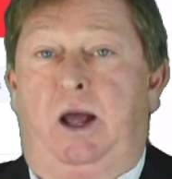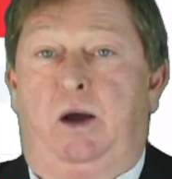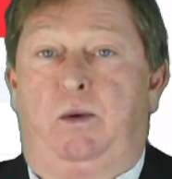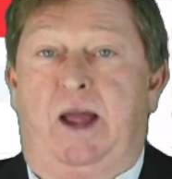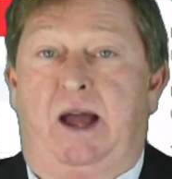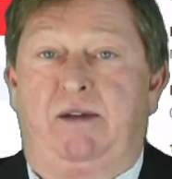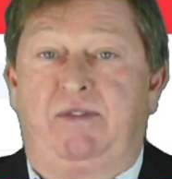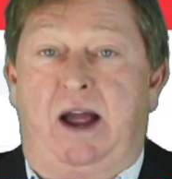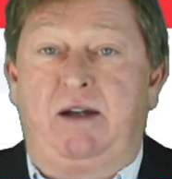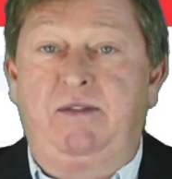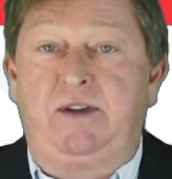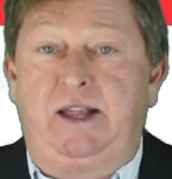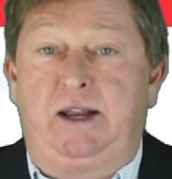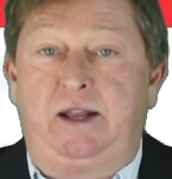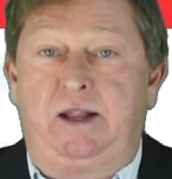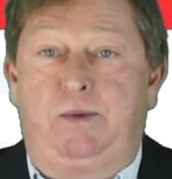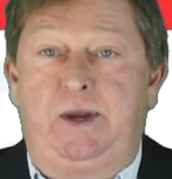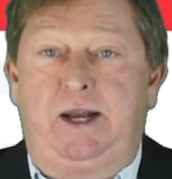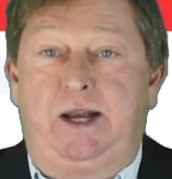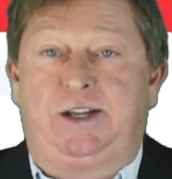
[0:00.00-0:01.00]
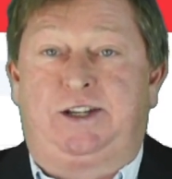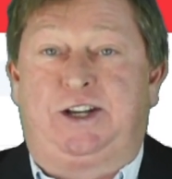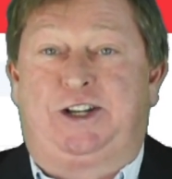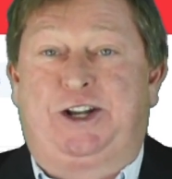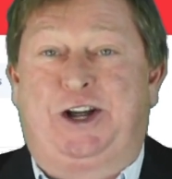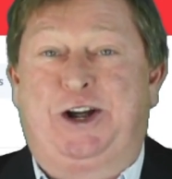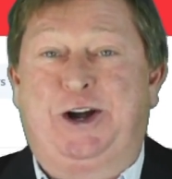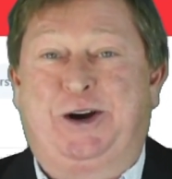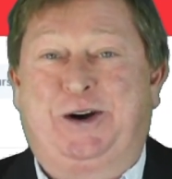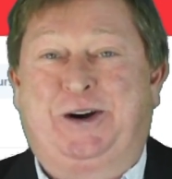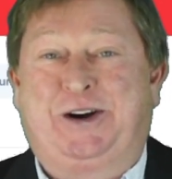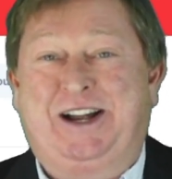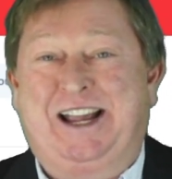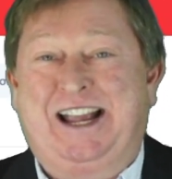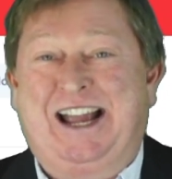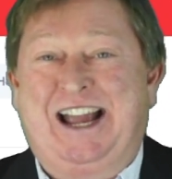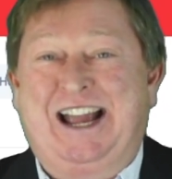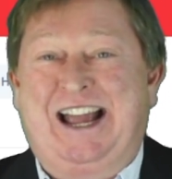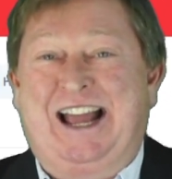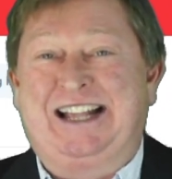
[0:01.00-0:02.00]
We have everything that we need to do.
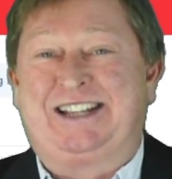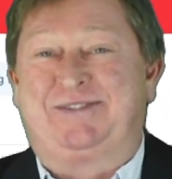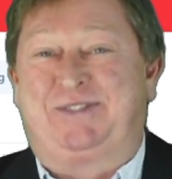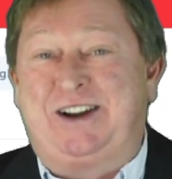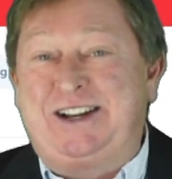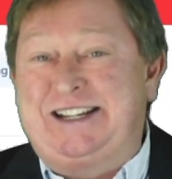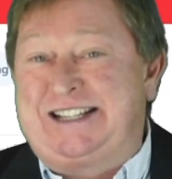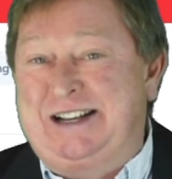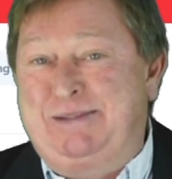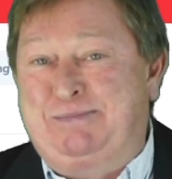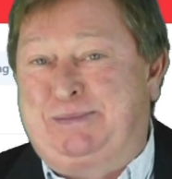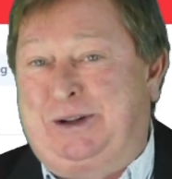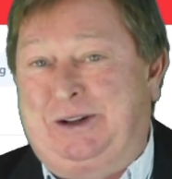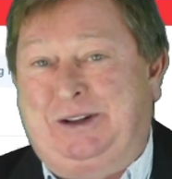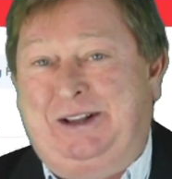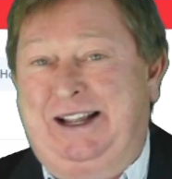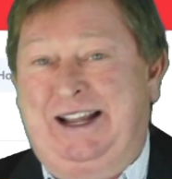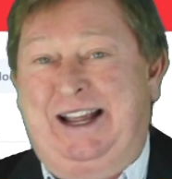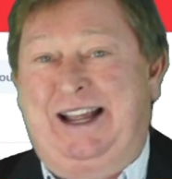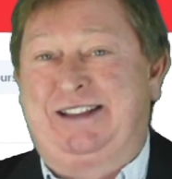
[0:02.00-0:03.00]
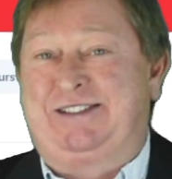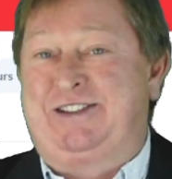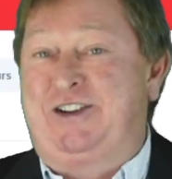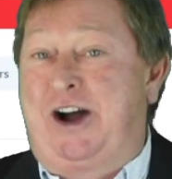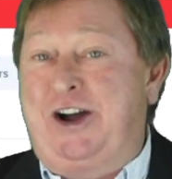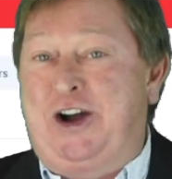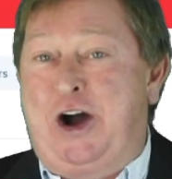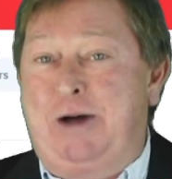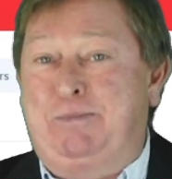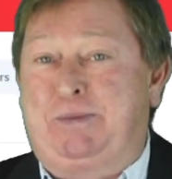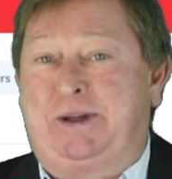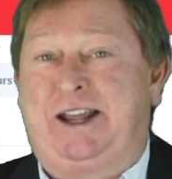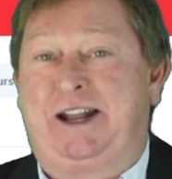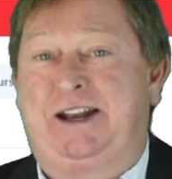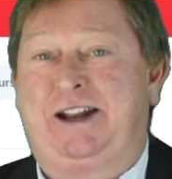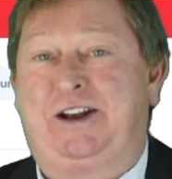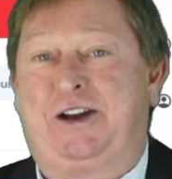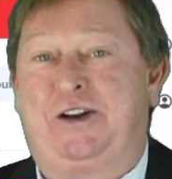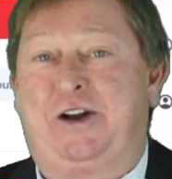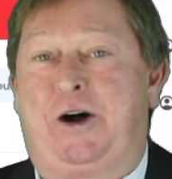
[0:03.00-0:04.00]
It's very simple. It's not
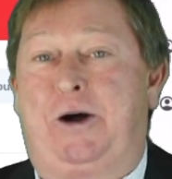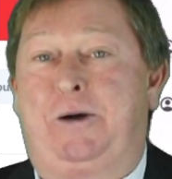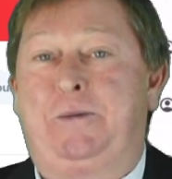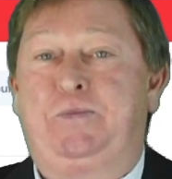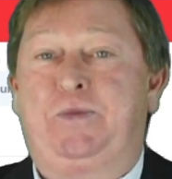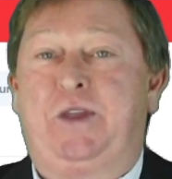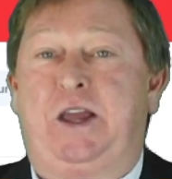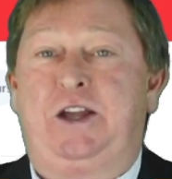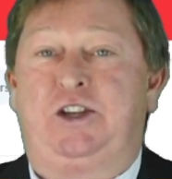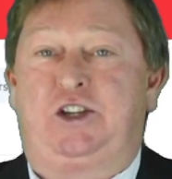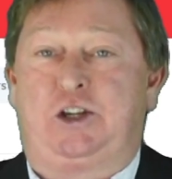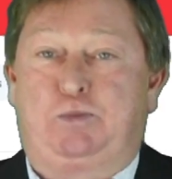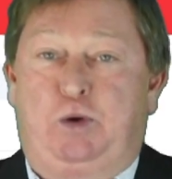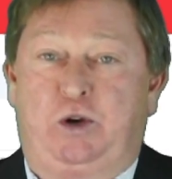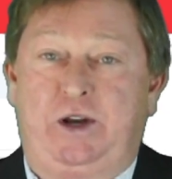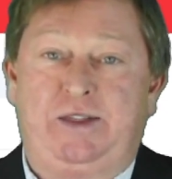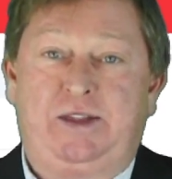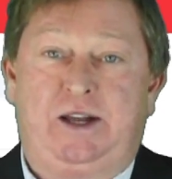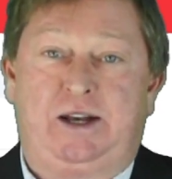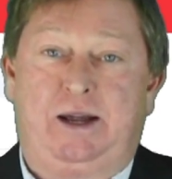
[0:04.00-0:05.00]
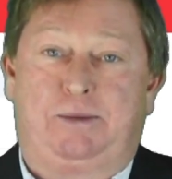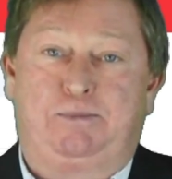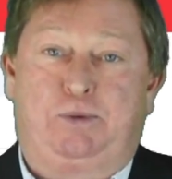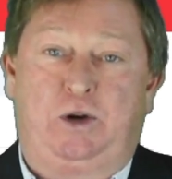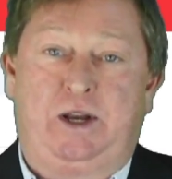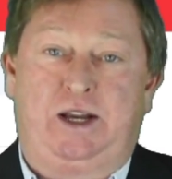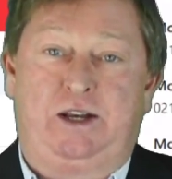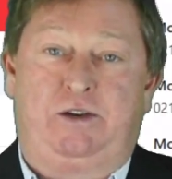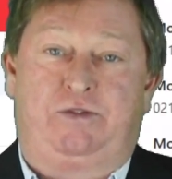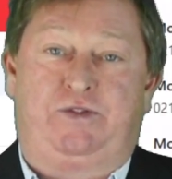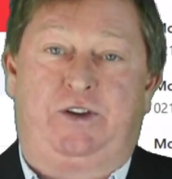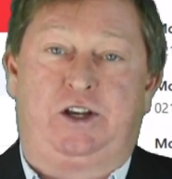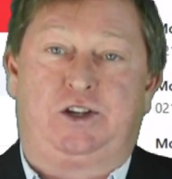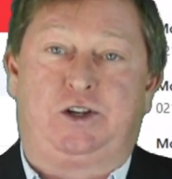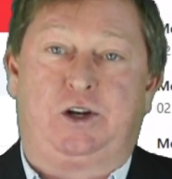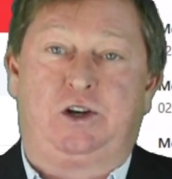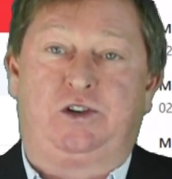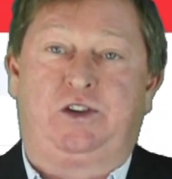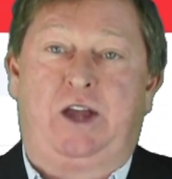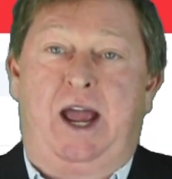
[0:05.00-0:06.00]
complicated at all. Just put in your
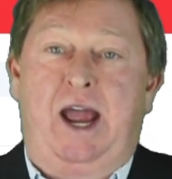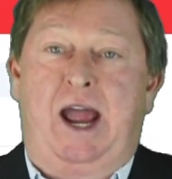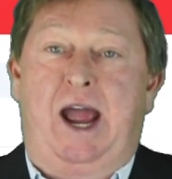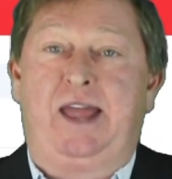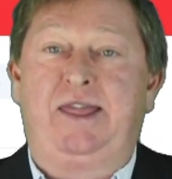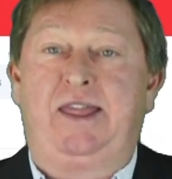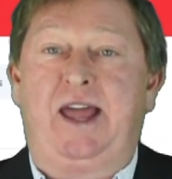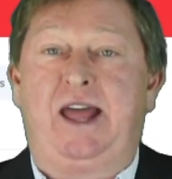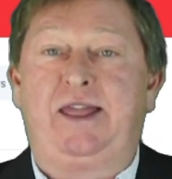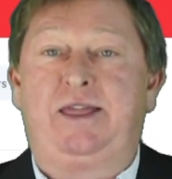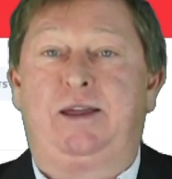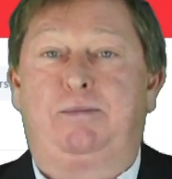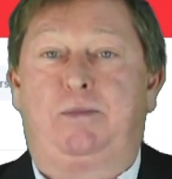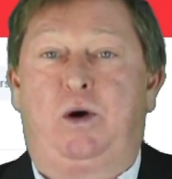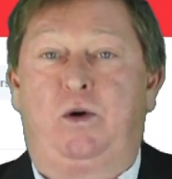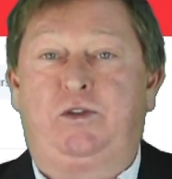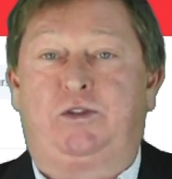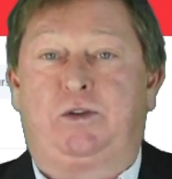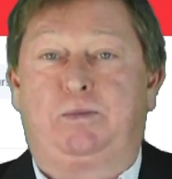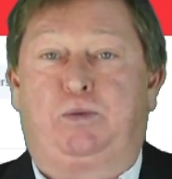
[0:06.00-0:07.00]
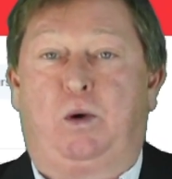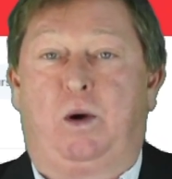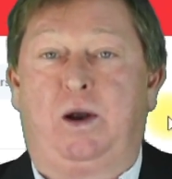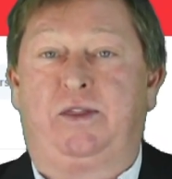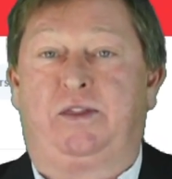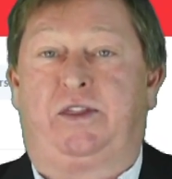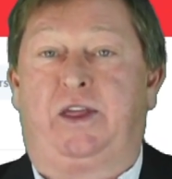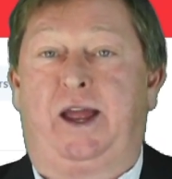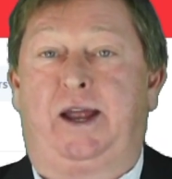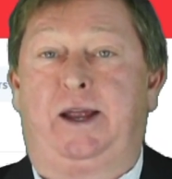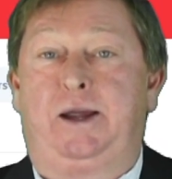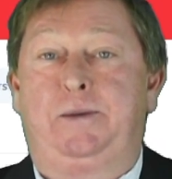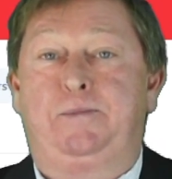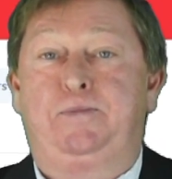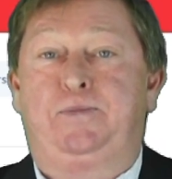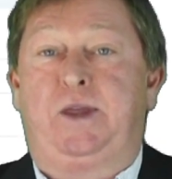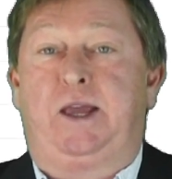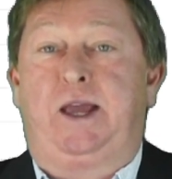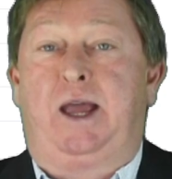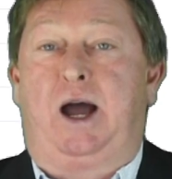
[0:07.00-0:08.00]
features, and then the most important thing
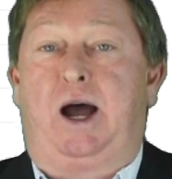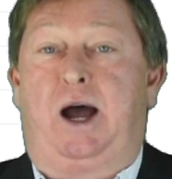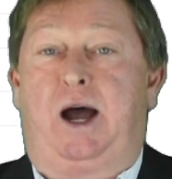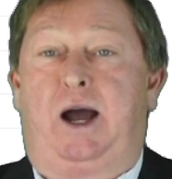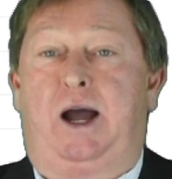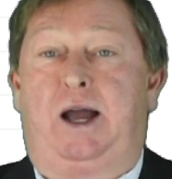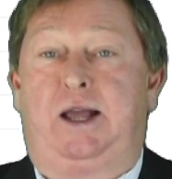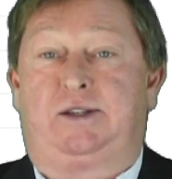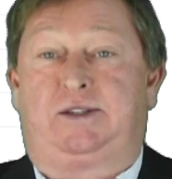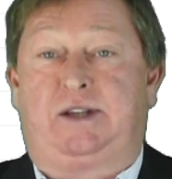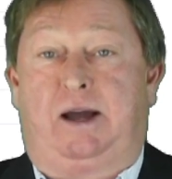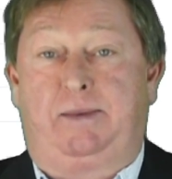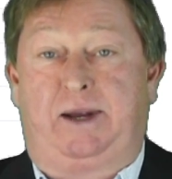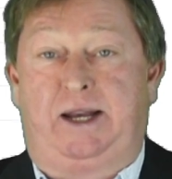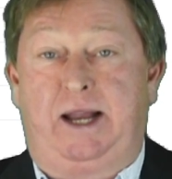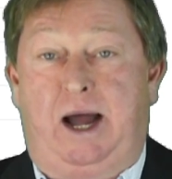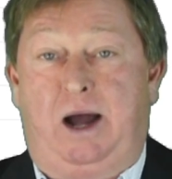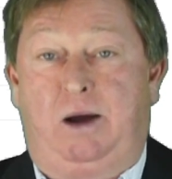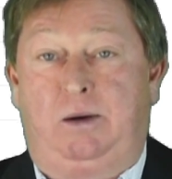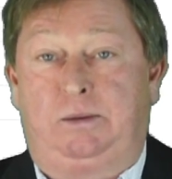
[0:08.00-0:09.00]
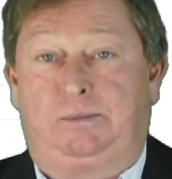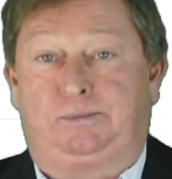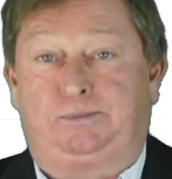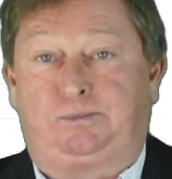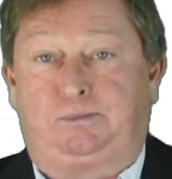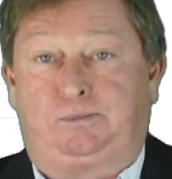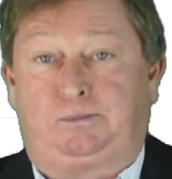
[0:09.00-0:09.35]
is coming now.